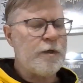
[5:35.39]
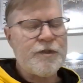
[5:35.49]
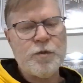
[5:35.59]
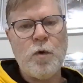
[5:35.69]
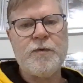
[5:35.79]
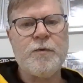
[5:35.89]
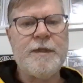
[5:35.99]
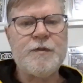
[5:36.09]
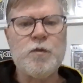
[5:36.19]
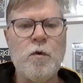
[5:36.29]
203
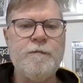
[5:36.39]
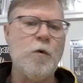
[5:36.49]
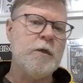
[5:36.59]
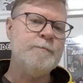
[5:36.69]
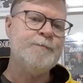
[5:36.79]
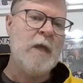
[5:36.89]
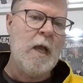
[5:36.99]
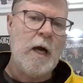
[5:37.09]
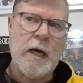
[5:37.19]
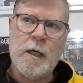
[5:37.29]
and 204.
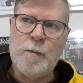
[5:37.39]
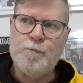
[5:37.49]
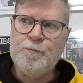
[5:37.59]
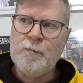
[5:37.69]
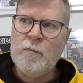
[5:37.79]
Um,